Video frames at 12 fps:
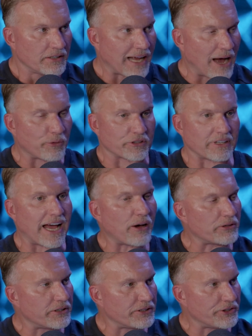I was
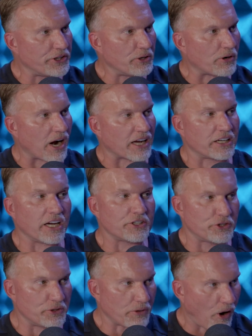louder than you, or I
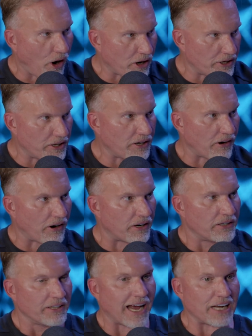cut you harder, or
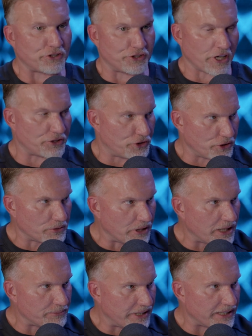mm-hmm. I shut you
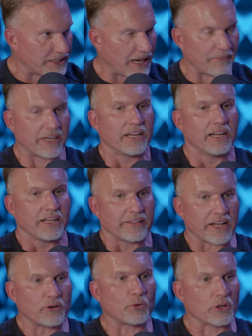up, didn't mm-hmm. I? Mean,
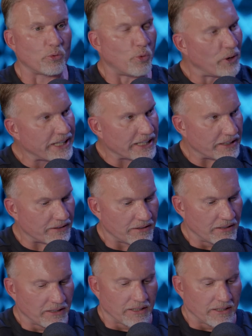they don't want to win.